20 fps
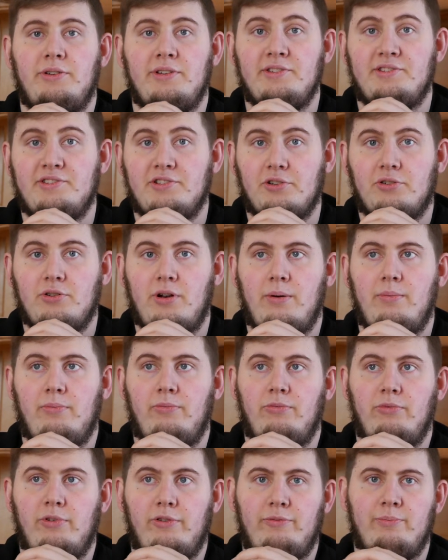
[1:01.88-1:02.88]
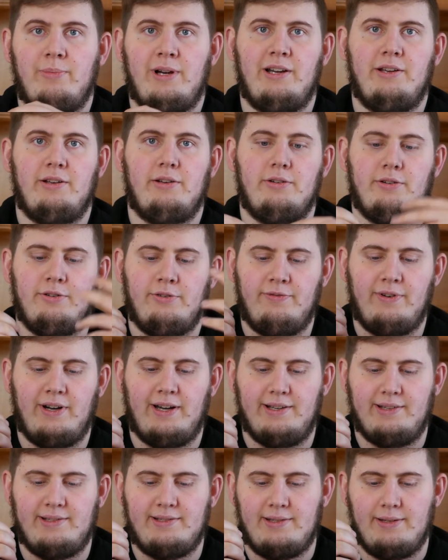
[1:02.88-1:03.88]
Instagram with my
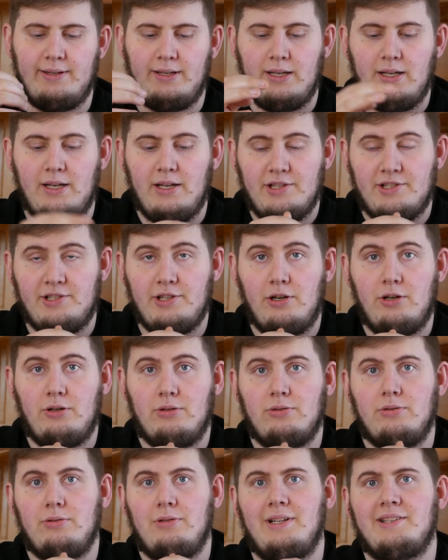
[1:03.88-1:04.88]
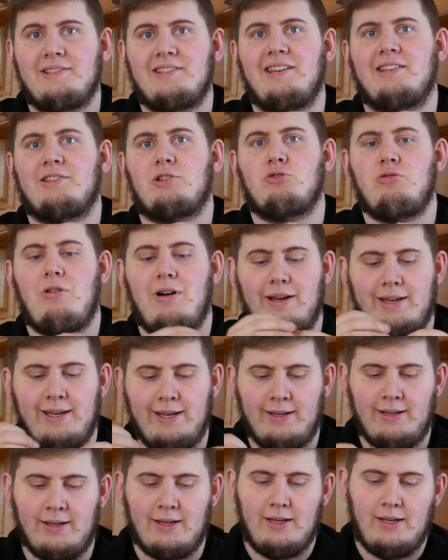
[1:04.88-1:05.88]
advice. So, let's get
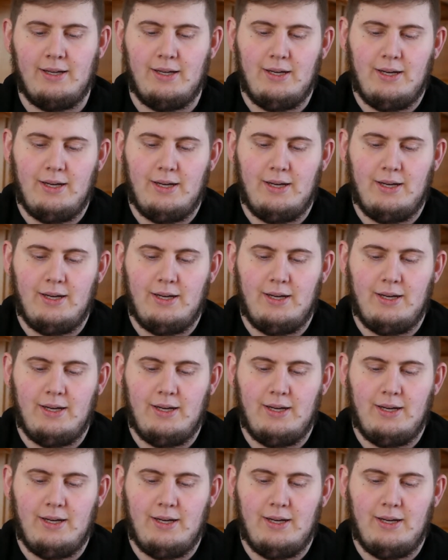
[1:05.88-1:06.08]
cracking.